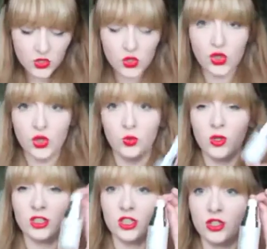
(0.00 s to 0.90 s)
is a new
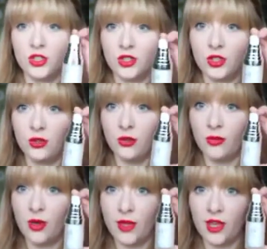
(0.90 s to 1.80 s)
addition to
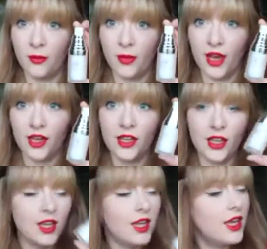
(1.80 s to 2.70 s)
my makeup bag.
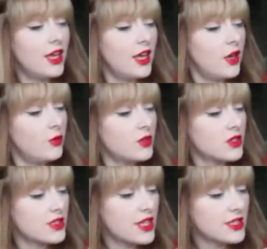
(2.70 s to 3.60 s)
It was
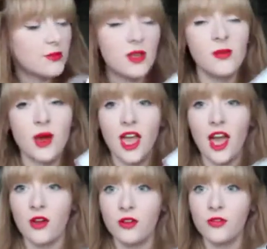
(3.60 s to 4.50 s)
sent to me by
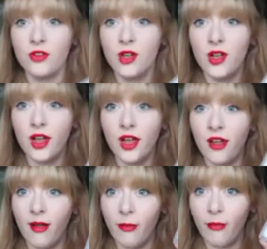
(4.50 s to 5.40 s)
ELF
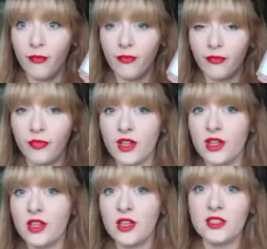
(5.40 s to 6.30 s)

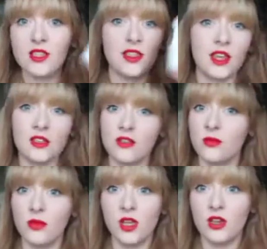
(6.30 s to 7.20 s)
as a thanks
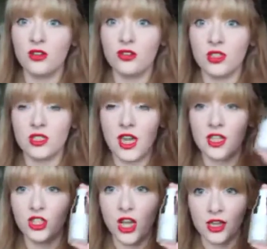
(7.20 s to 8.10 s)
for my
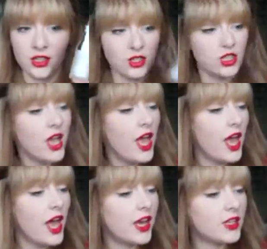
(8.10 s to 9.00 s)
100-day challenge,
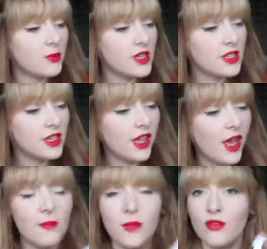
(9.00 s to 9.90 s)
and it's basically
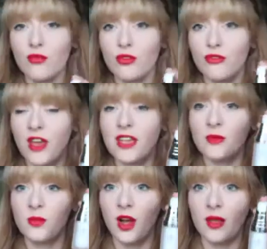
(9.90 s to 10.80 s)
a mineral
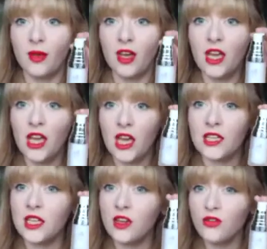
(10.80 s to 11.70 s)
face primer.
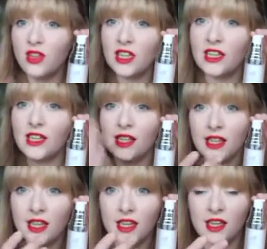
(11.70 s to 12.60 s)
It's like a really
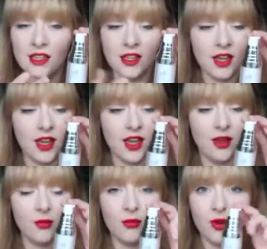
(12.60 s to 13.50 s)
clear
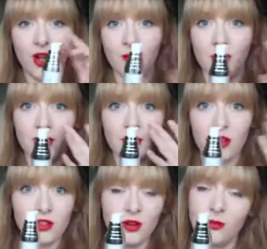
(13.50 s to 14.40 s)
primer, and it
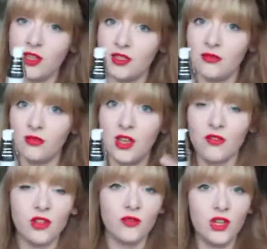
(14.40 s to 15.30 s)
goes on, it makes
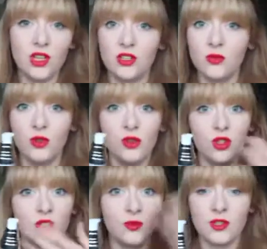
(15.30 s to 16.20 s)
everything really
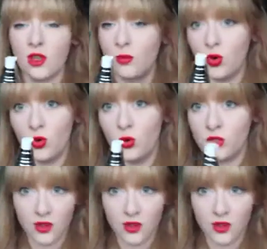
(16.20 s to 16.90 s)
smooth. It smooths out your pores